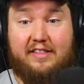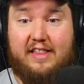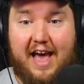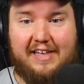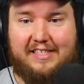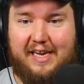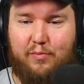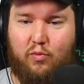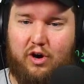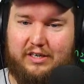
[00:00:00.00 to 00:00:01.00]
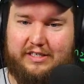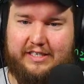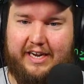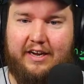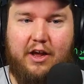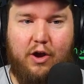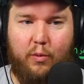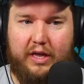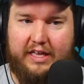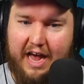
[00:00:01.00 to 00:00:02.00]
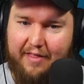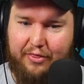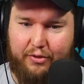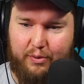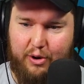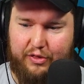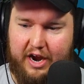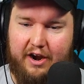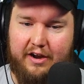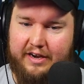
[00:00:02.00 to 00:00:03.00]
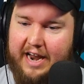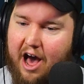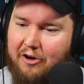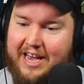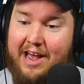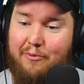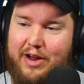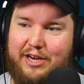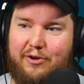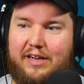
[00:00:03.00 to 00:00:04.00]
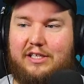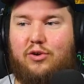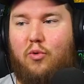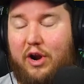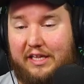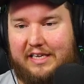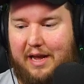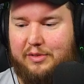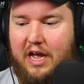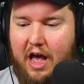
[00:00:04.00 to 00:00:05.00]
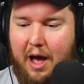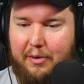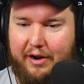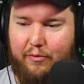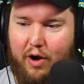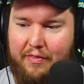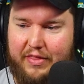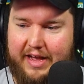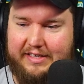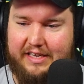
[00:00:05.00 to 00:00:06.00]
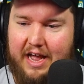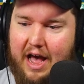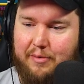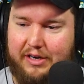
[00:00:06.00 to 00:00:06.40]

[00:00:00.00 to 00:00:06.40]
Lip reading: that team worked it. We got through there. Now can we do it 20 times? I'm going to run this. I'm going